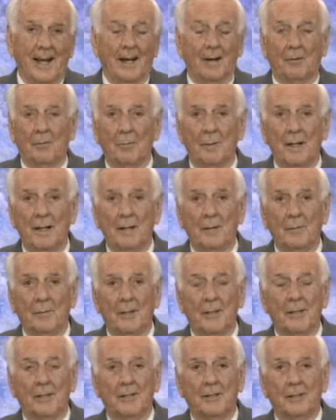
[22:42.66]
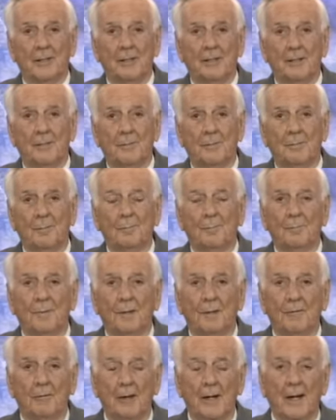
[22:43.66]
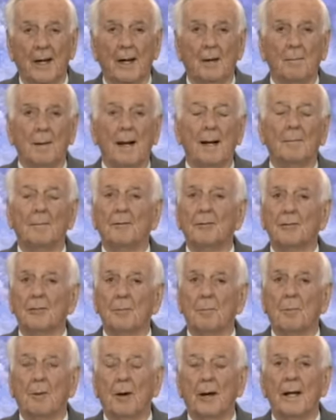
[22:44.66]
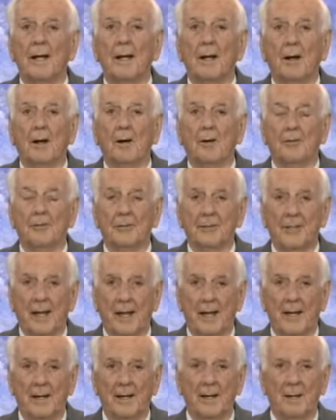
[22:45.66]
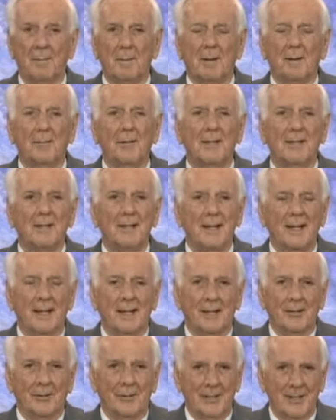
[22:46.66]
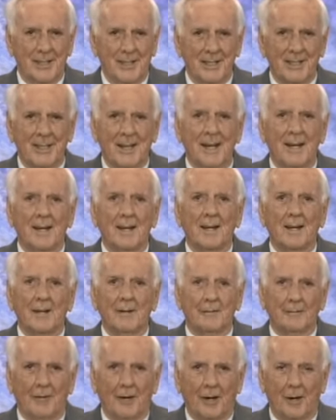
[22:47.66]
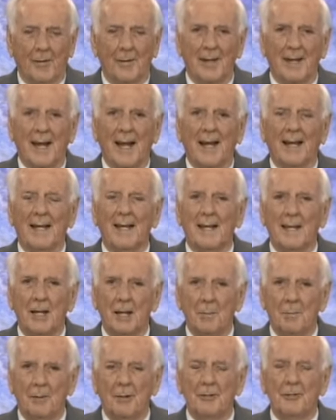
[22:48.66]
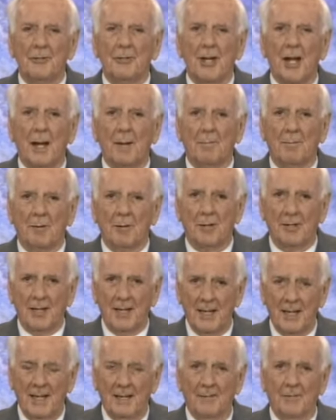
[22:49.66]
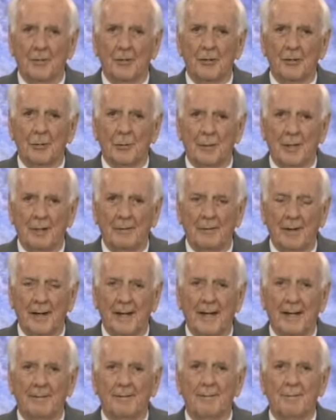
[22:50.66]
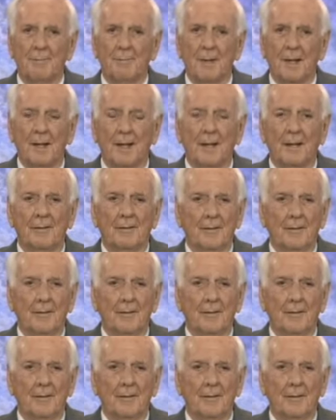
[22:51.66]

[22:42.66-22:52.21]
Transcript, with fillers: Now, I don't mean we just read our Bibles and prayed all Saturday, but we, we just kind of look forward, like in Hebrews chapter 10, verse 25.